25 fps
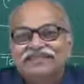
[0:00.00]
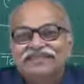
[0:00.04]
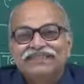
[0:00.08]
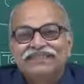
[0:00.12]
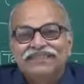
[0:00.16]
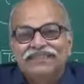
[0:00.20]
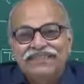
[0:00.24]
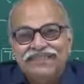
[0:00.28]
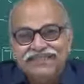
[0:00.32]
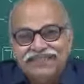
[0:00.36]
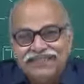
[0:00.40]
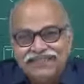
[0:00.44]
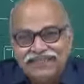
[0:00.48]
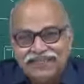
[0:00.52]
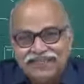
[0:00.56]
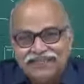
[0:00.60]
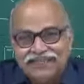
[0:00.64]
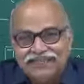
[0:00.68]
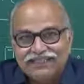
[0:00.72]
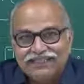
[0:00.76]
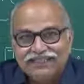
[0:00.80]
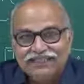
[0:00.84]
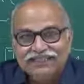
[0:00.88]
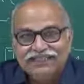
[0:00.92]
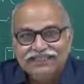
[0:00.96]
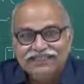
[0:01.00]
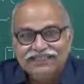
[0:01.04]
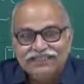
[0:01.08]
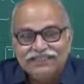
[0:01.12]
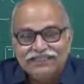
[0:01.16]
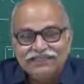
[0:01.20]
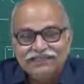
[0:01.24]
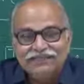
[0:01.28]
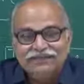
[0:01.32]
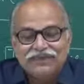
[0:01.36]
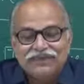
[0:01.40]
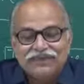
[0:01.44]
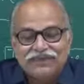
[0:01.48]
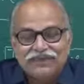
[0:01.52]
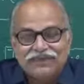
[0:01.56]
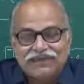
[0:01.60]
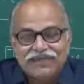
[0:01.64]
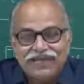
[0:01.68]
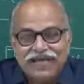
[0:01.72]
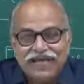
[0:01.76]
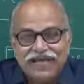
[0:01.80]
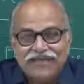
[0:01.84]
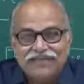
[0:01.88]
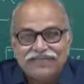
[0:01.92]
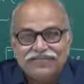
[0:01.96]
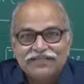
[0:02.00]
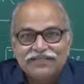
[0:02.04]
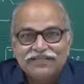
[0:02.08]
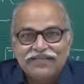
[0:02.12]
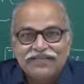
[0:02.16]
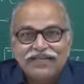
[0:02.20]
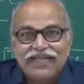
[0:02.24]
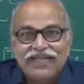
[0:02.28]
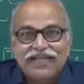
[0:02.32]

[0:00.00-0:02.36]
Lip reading: is done with that,